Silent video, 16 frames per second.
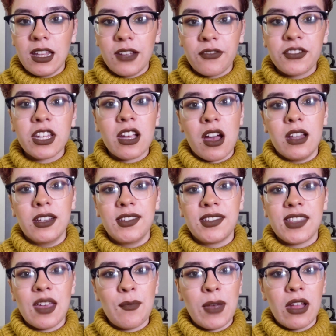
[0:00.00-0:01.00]
love the colours
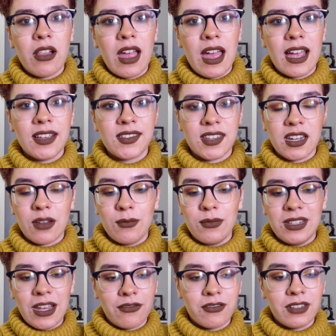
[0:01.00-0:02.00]
that Melt has and I'm
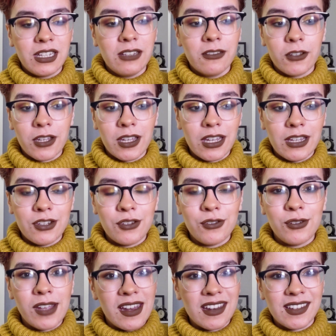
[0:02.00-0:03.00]
definitely looking into
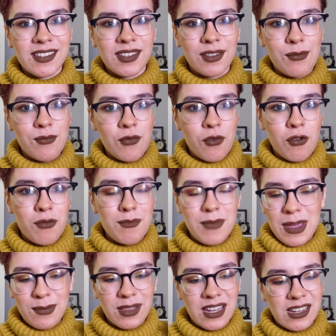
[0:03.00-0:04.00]
getting some more,
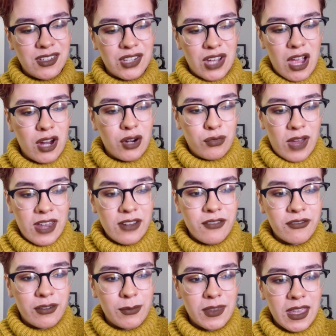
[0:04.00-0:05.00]
maybe like a dark red
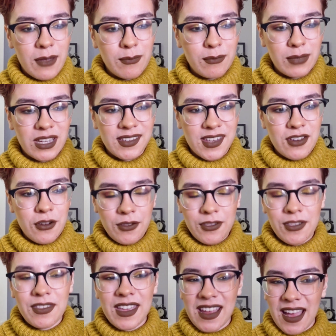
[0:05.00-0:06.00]
from them because I know
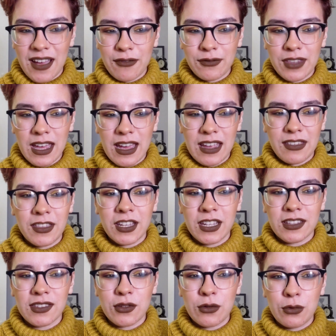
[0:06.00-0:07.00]
that they have that. I
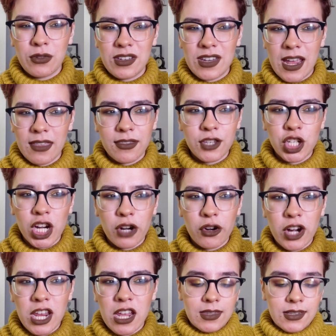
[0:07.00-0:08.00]
think it's called Death
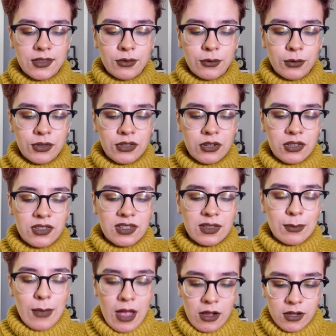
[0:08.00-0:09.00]
Cherry. This also
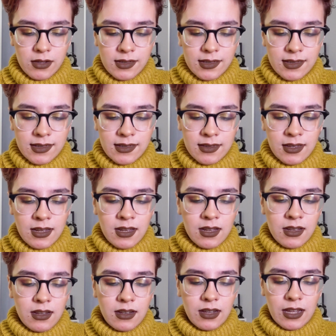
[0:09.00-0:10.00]
smells
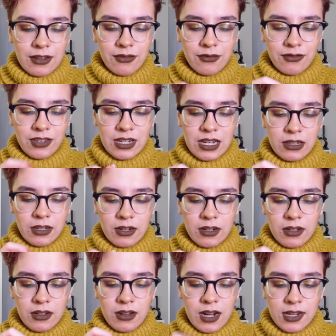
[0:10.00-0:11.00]
like
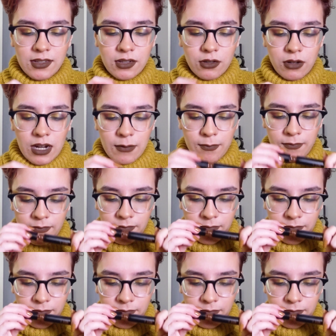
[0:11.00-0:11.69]
vanilla ice cream.